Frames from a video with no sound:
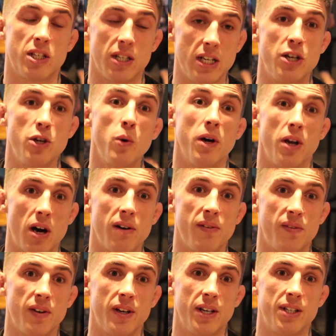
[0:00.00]
you know
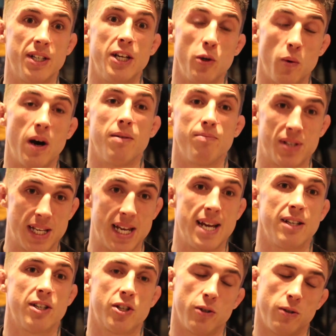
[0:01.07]
enough to know what I'm
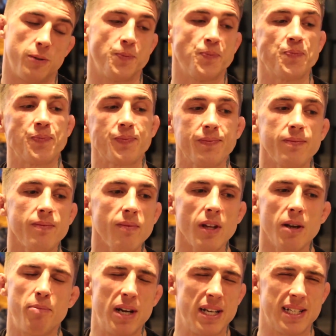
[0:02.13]
saying. So.
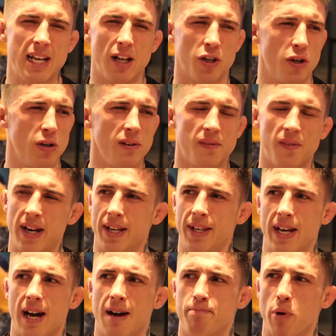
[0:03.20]
But his little girlfriend,
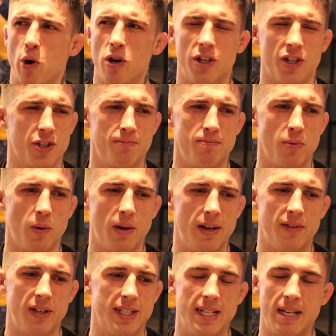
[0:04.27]
Boris,
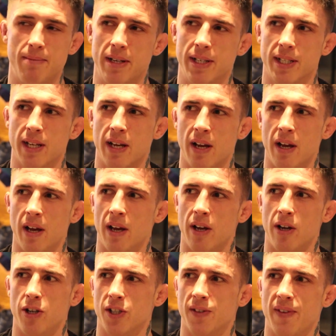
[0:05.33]
whatever his name is,
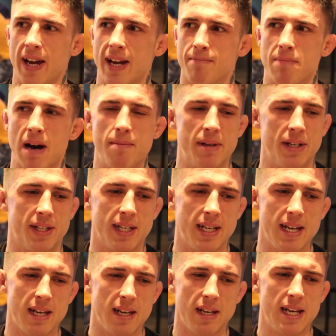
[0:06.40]
who's fighting Mahmoud,
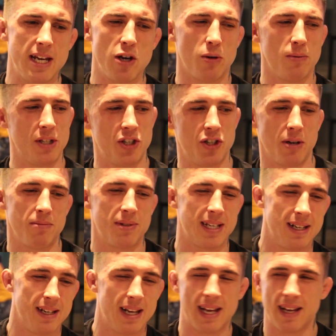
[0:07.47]
he always jumps
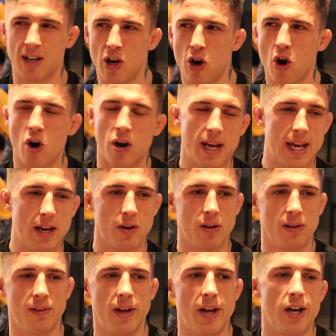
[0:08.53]
in like cocky,
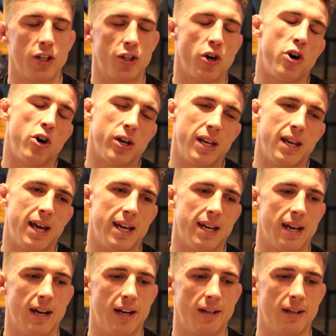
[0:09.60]
all talking like,